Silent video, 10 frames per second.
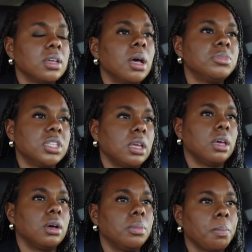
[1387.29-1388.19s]
come to
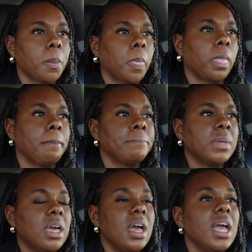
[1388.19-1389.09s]
him.
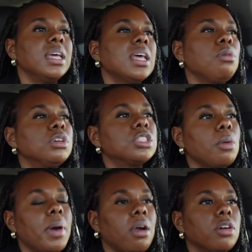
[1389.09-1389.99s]
And that was so
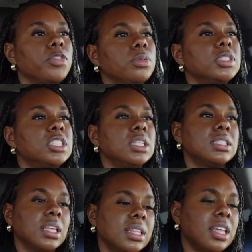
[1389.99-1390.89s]
powerful when she
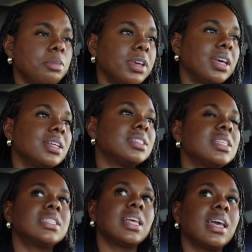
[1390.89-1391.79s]
said that, because
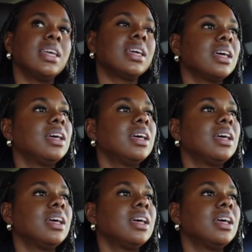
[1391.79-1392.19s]
it's like,